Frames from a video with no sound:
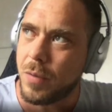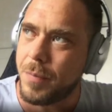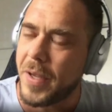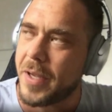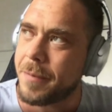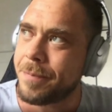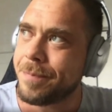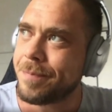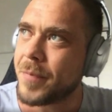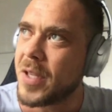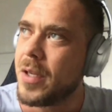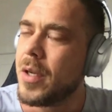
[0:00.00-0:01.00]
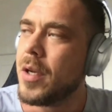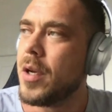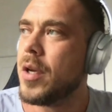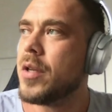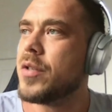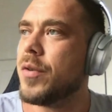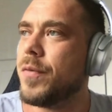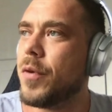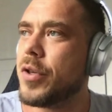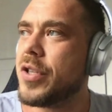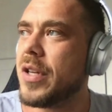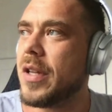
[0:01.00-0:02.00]
man. So
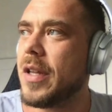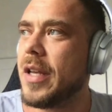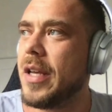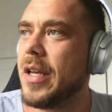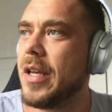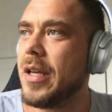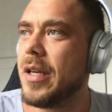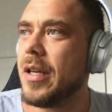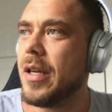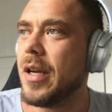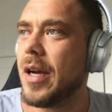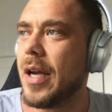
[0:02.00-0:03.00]
fortunately,